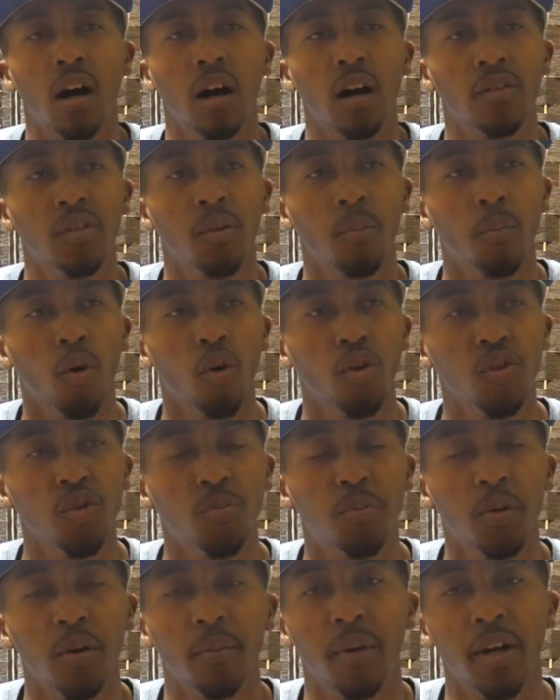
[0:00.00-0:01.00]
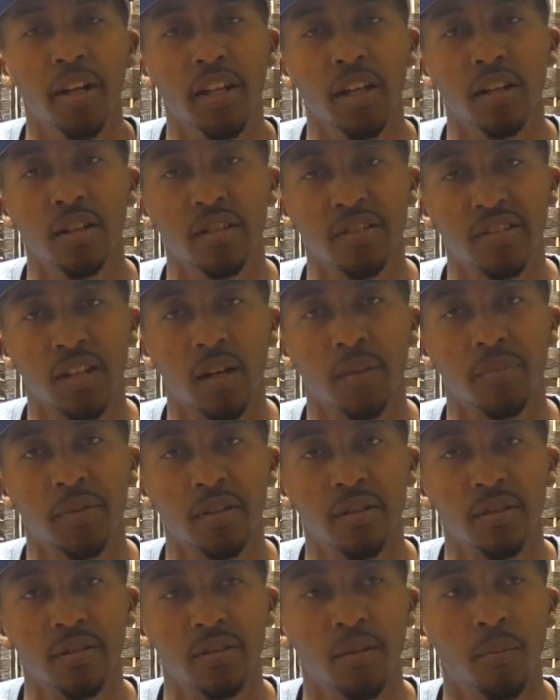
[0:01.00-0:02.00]
The more you put money into
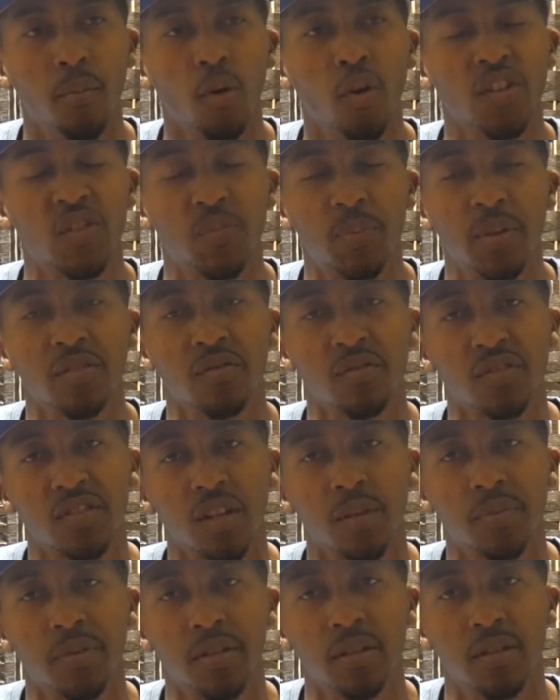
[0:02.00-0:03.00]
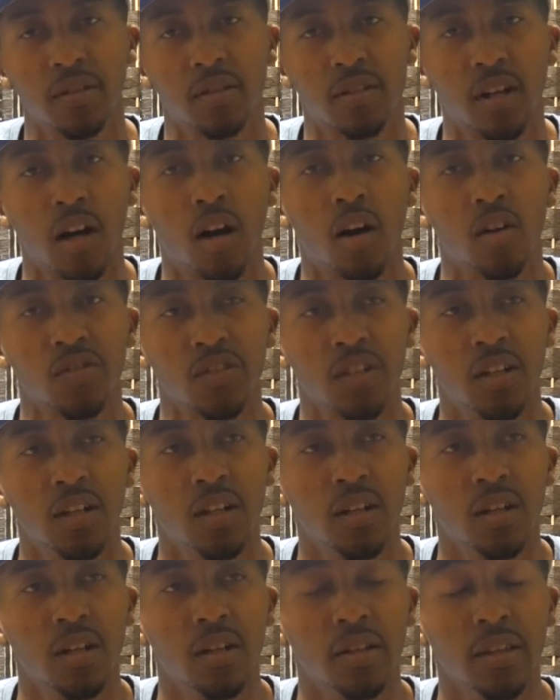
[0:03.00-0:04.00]
something, the more expensive something costs,
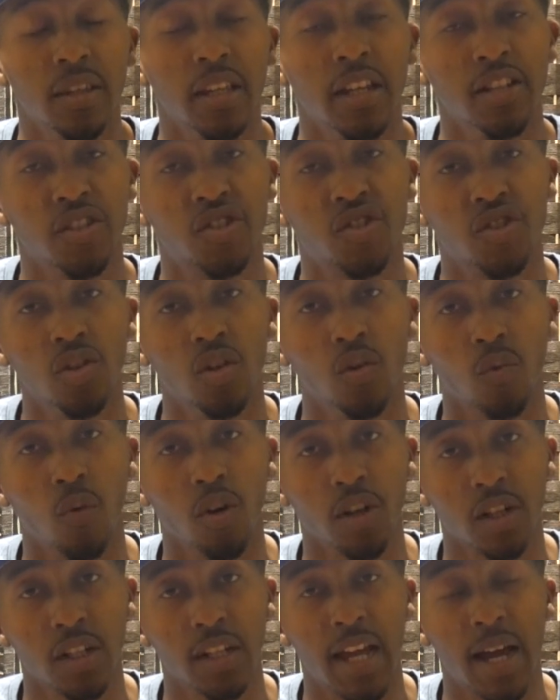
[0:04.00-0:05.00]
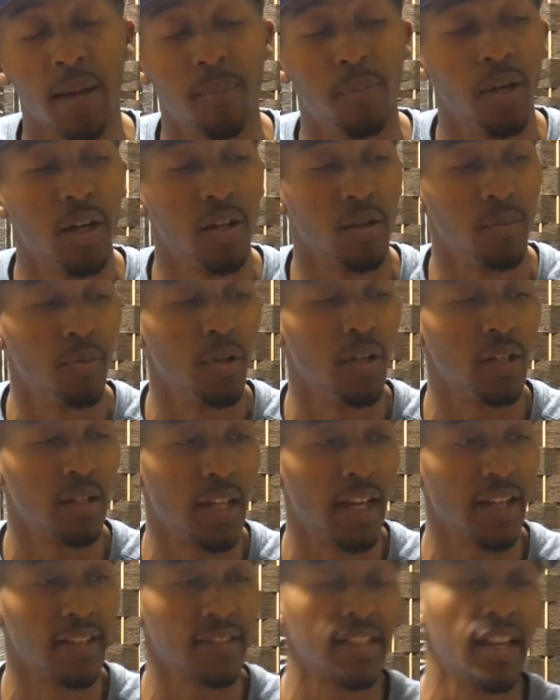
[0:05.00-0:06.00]
it should work a lot better. But
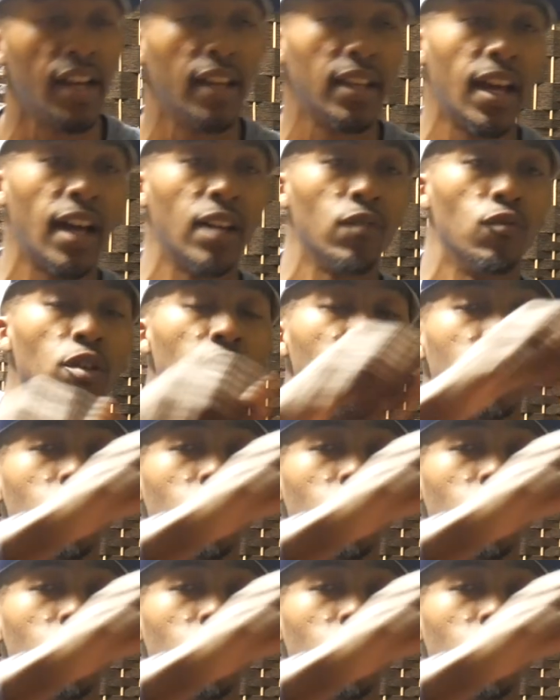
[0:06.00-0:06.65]
like I said, I really